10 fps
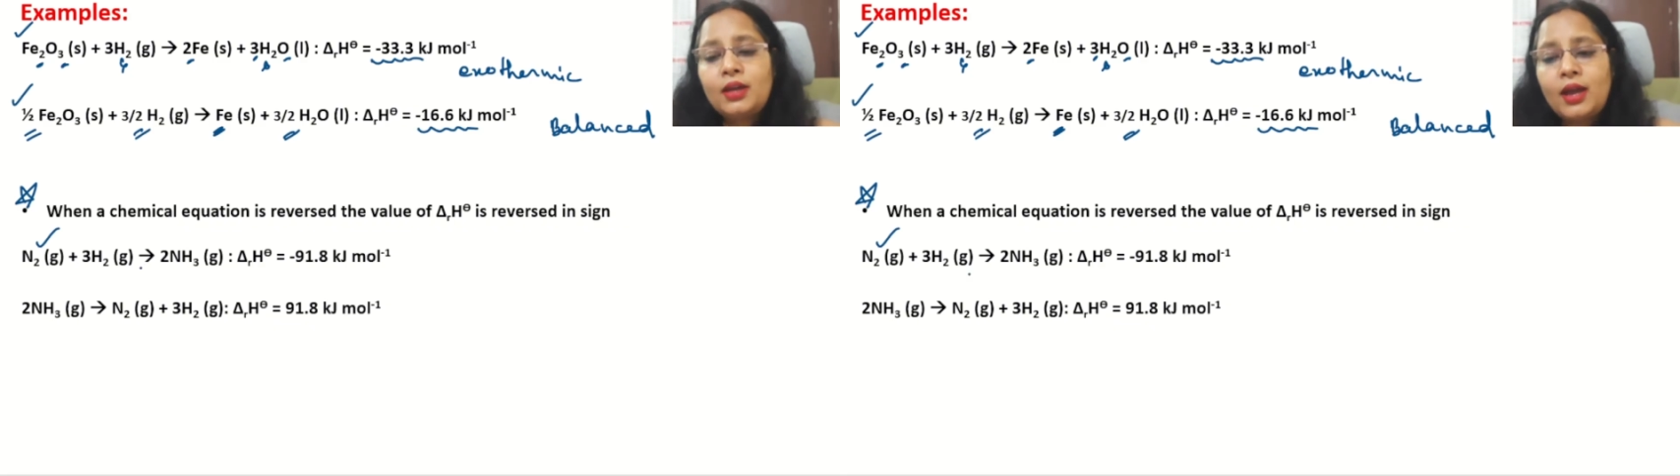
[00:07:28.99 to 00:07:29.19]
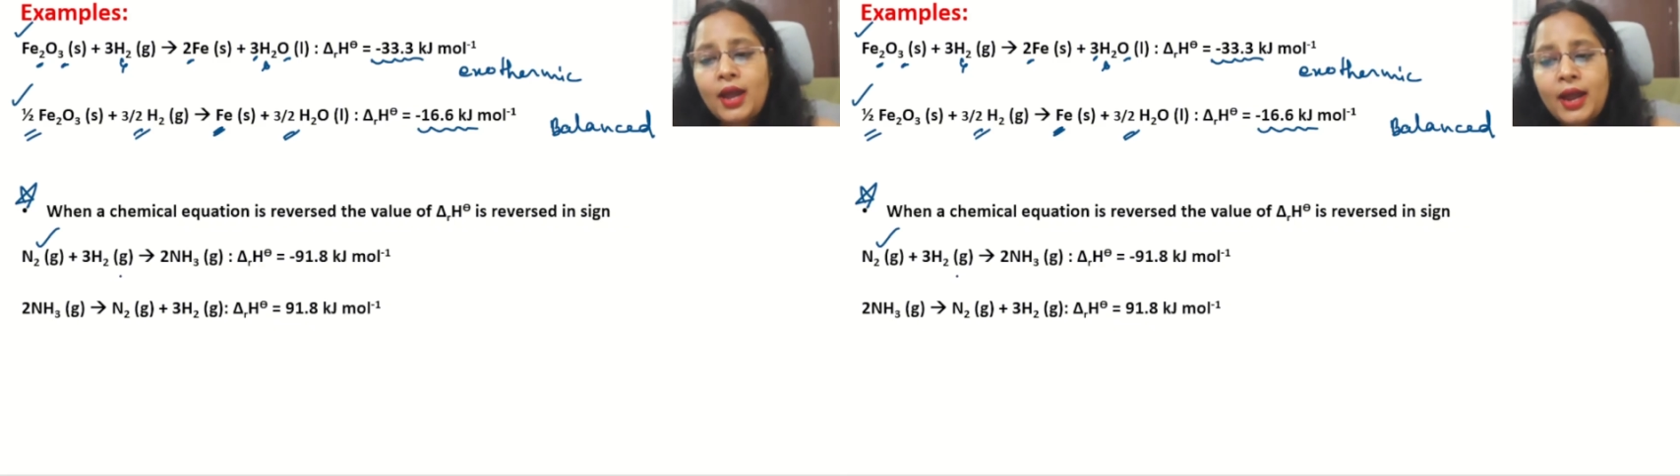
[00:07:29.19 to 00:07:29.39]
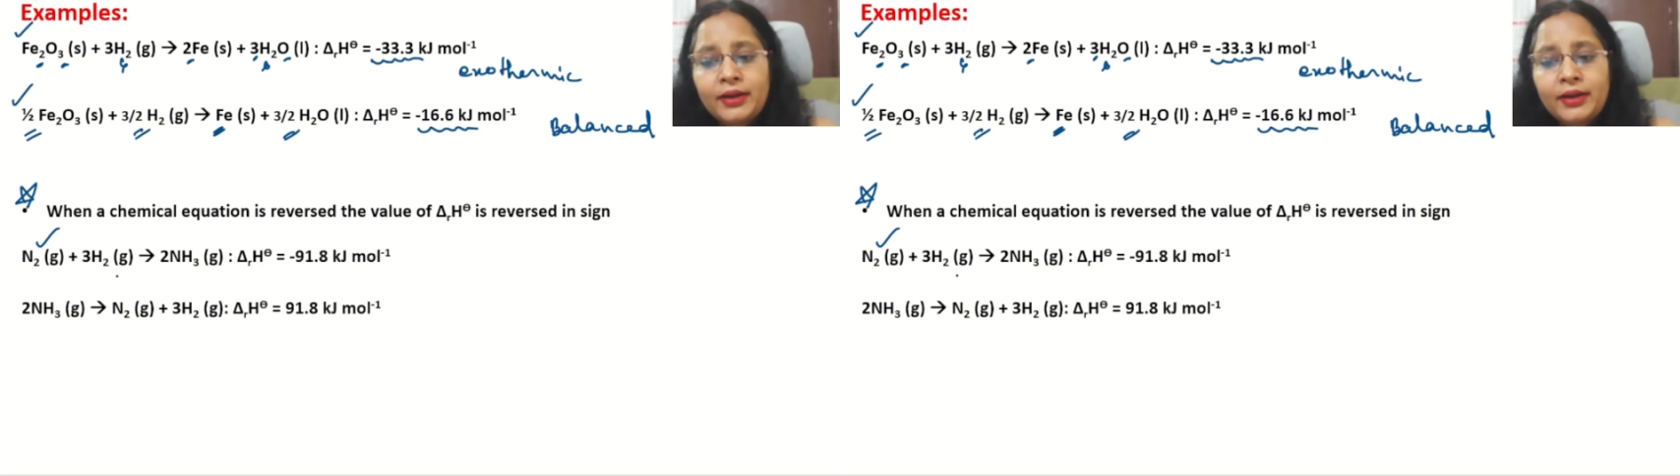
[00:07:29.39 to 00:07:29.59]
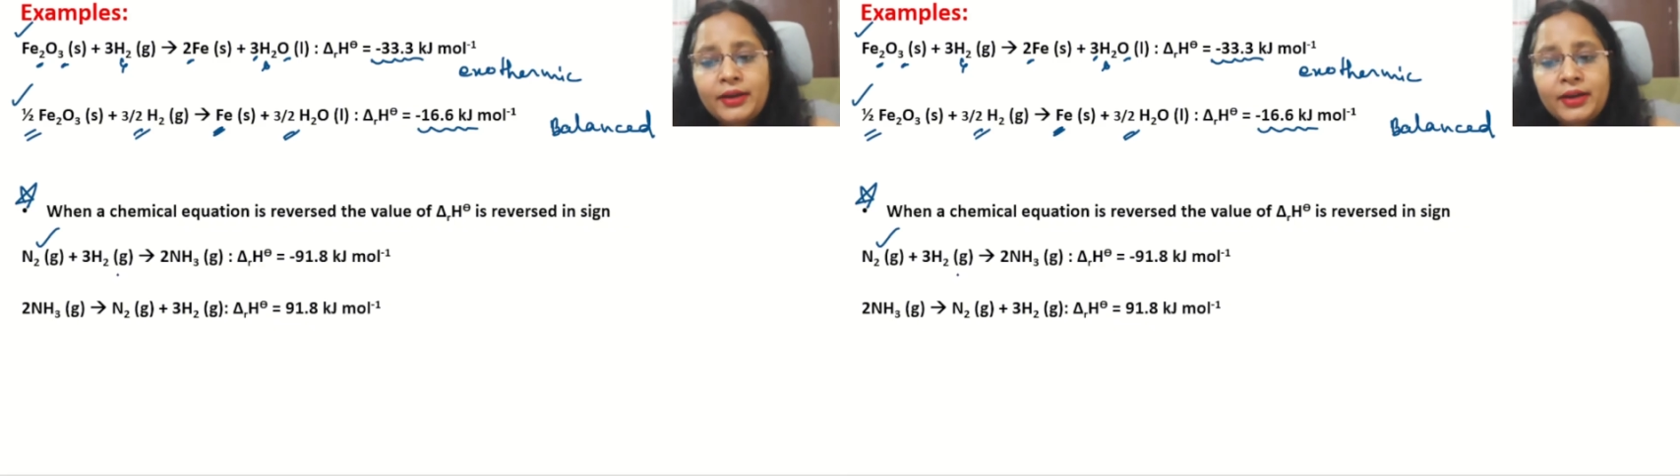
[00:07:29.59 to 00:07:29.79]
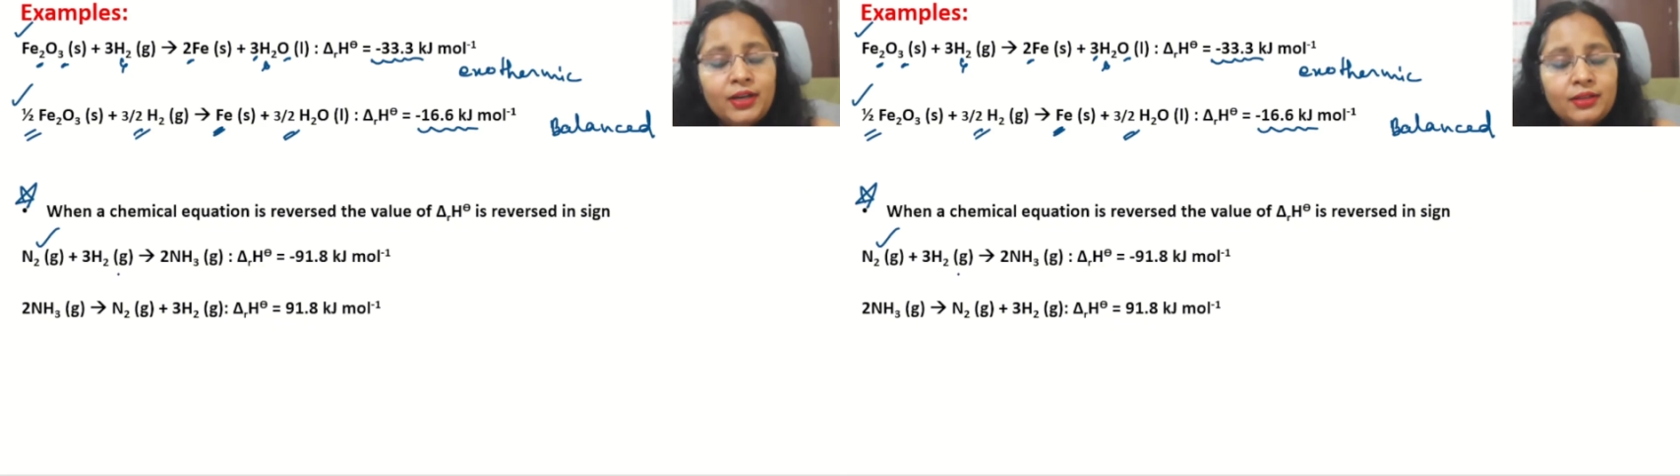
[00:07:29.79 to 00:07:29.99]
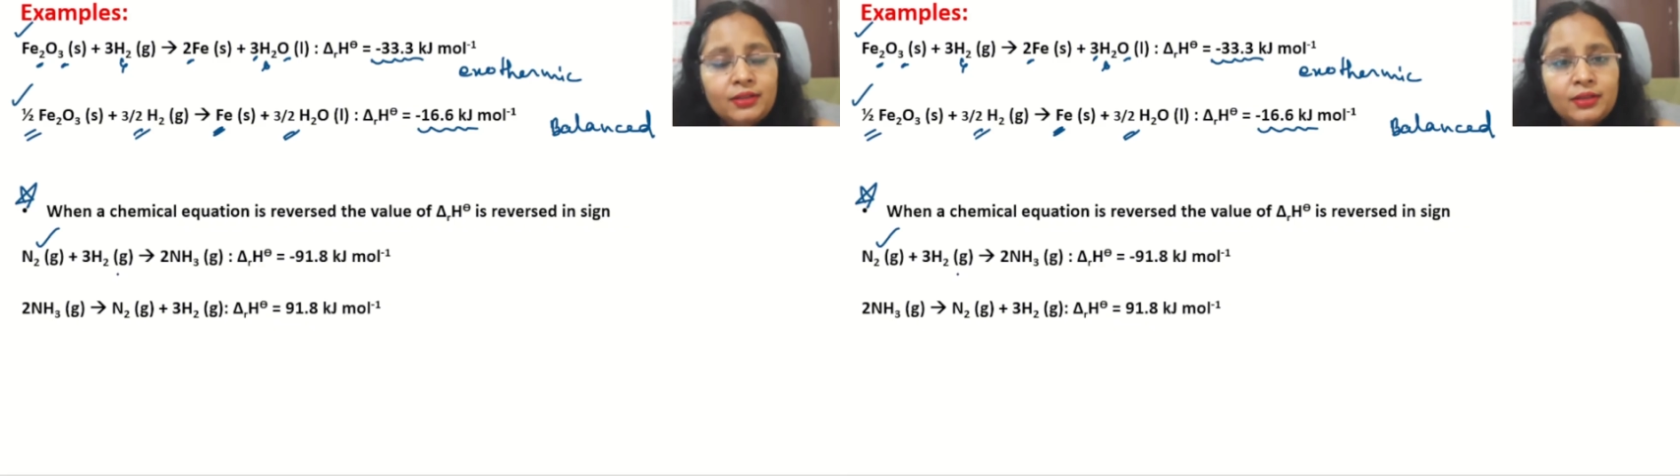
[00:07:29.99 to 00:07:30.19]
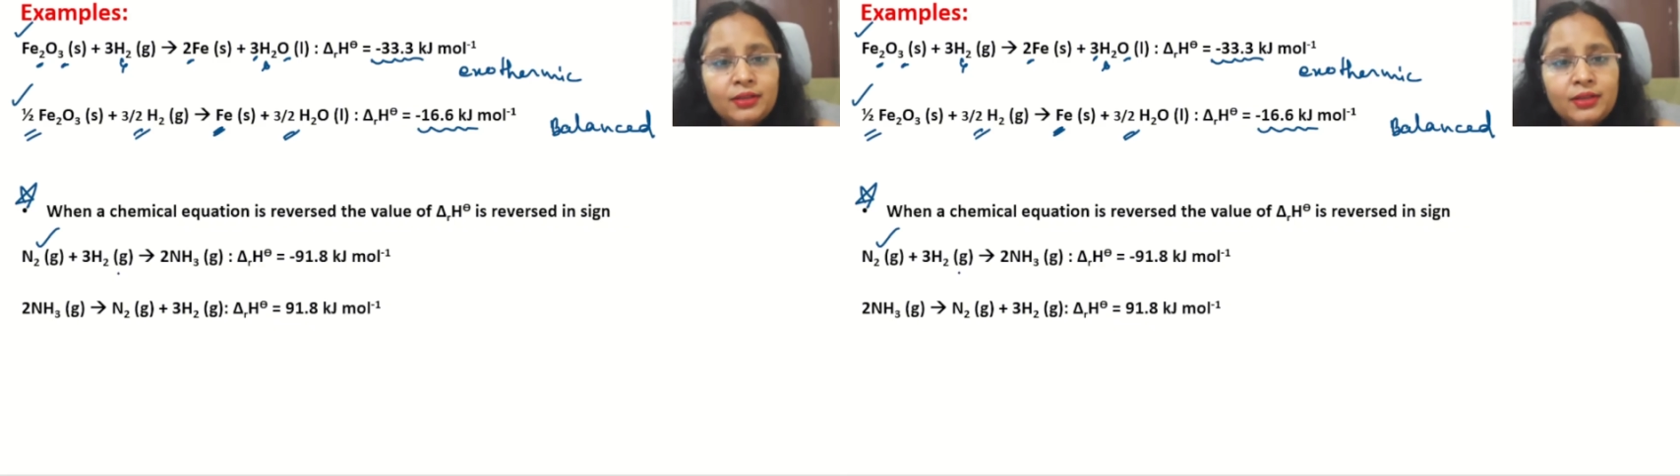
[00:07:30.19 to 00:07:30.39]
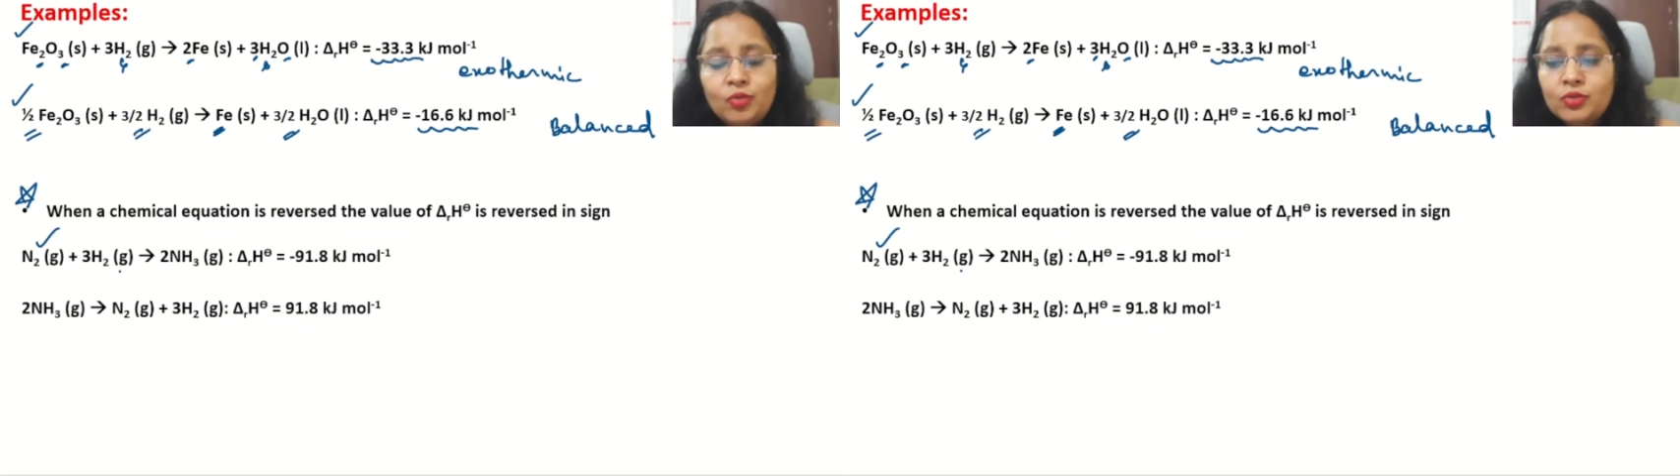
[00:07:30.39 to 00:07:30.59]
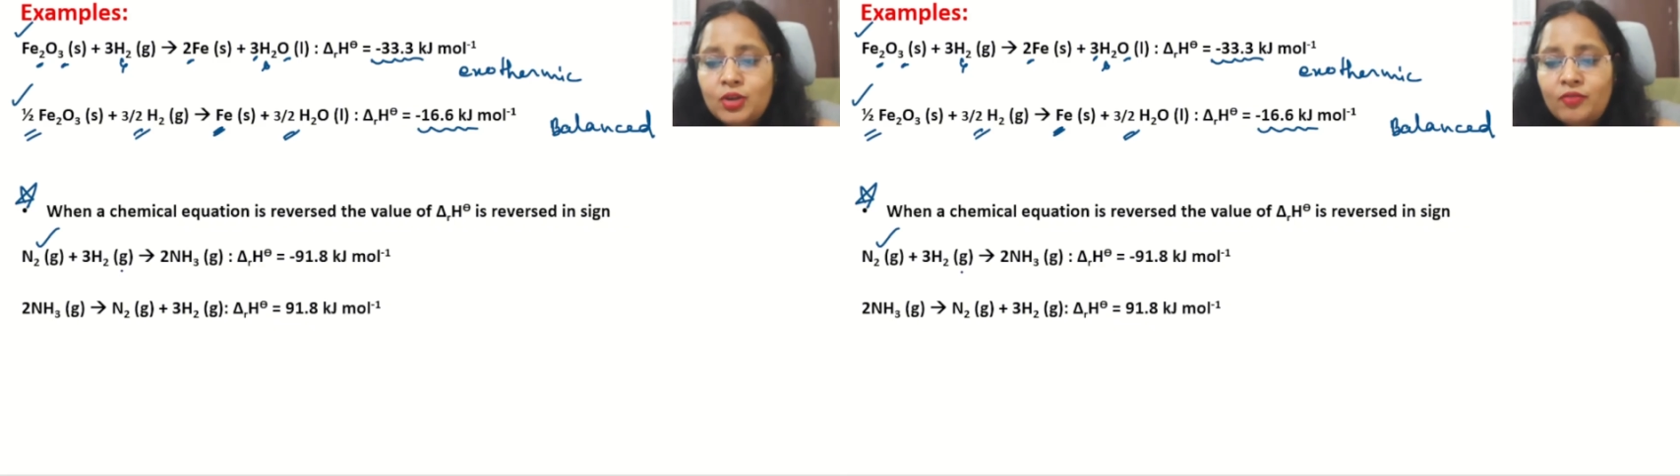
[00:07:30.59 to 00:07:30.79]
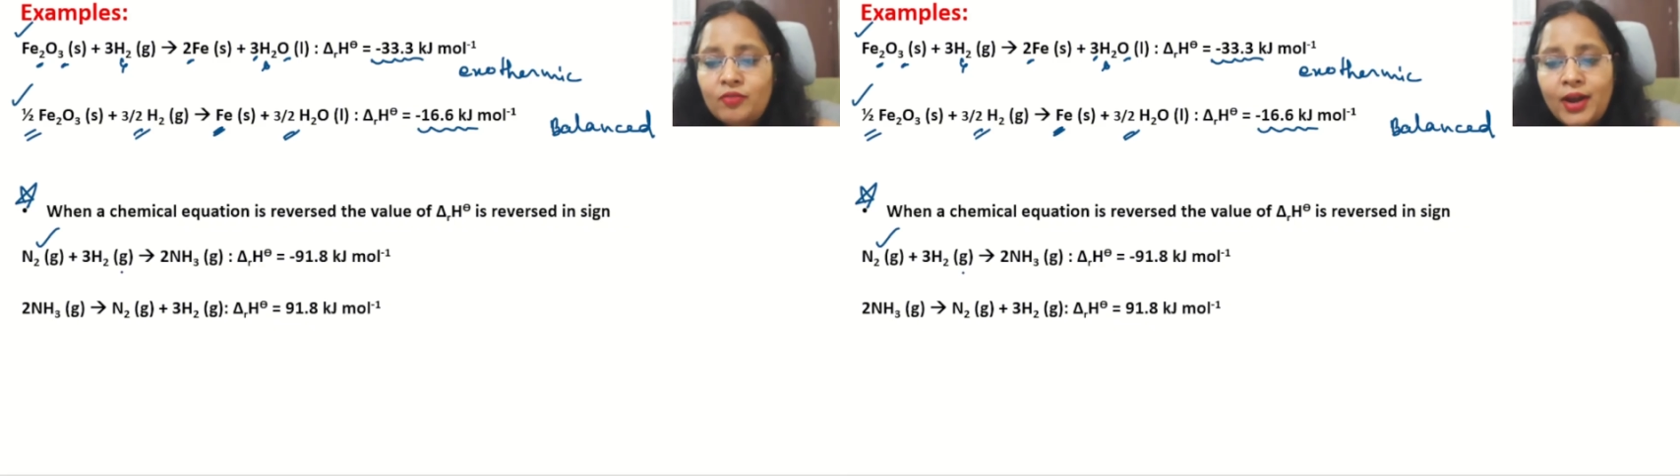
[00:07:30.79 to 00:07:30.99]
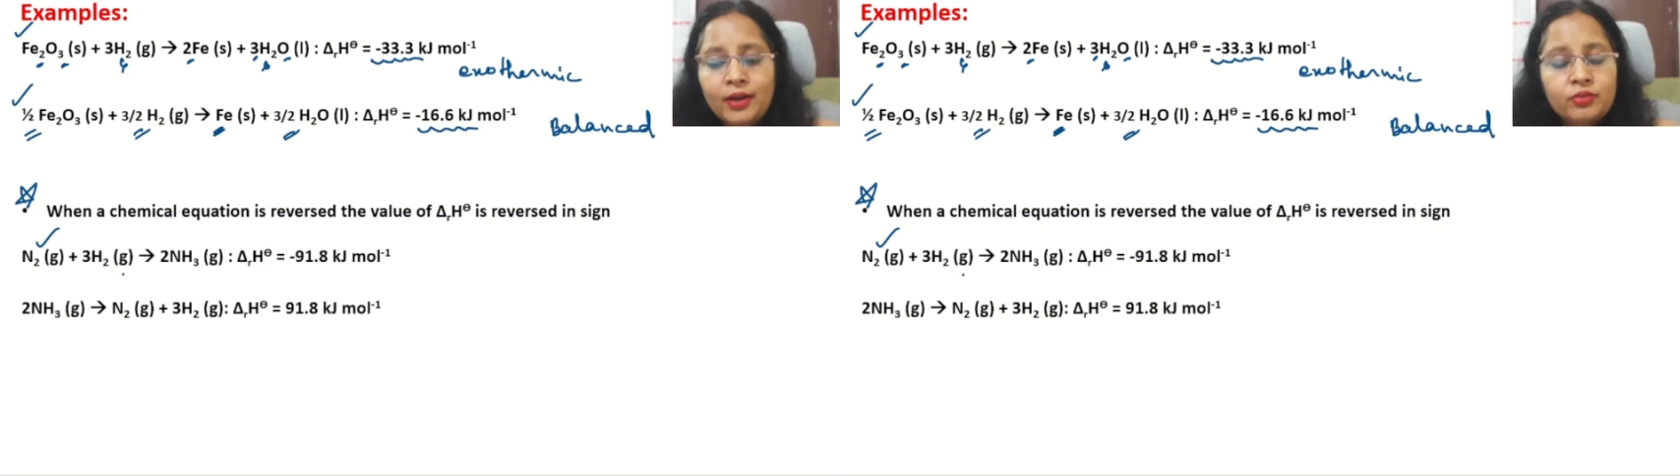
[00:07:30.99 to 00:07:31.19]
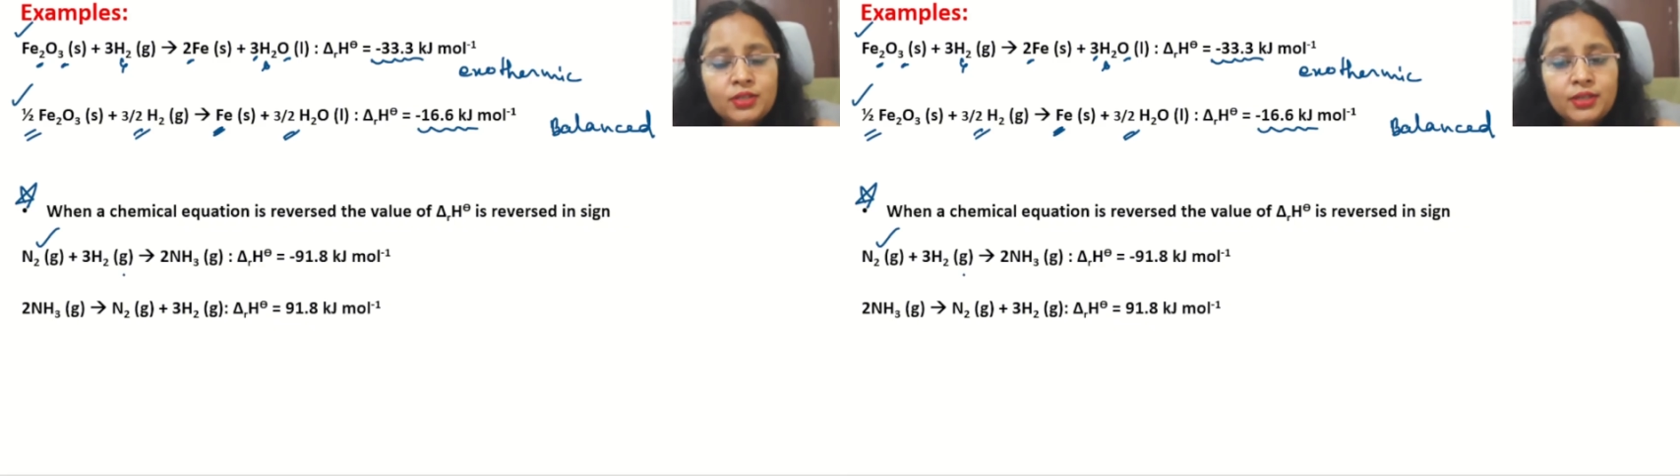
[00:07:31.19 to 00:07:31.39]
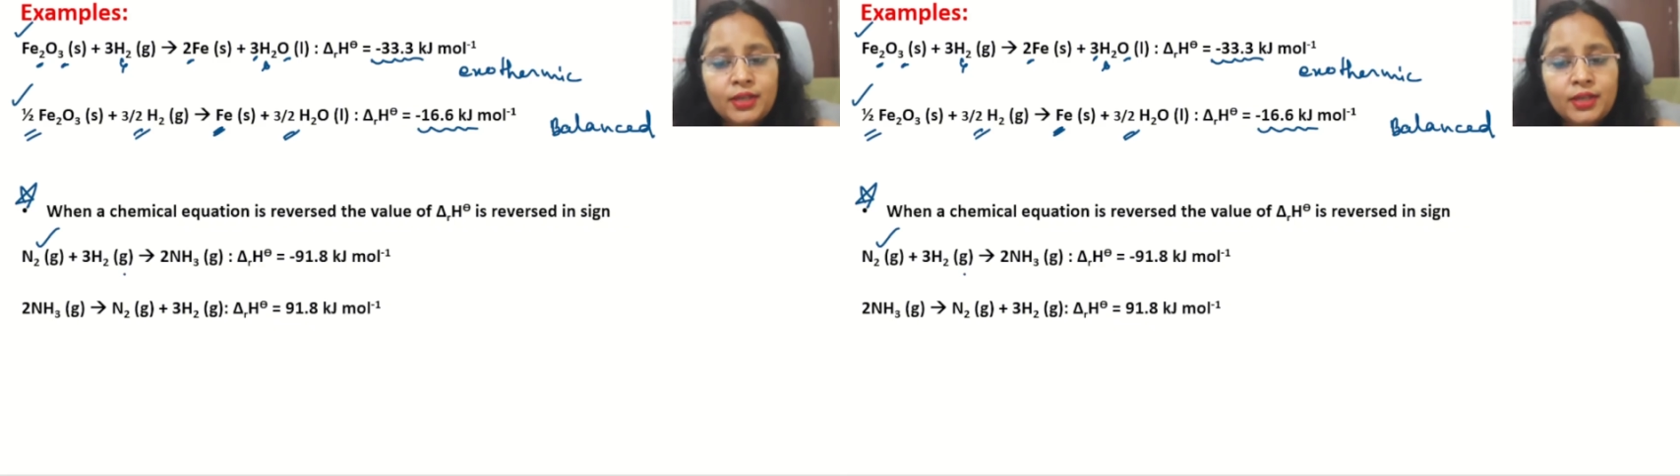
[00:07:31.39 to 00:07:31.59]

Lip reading: added with 3 moles of hydrogen gas.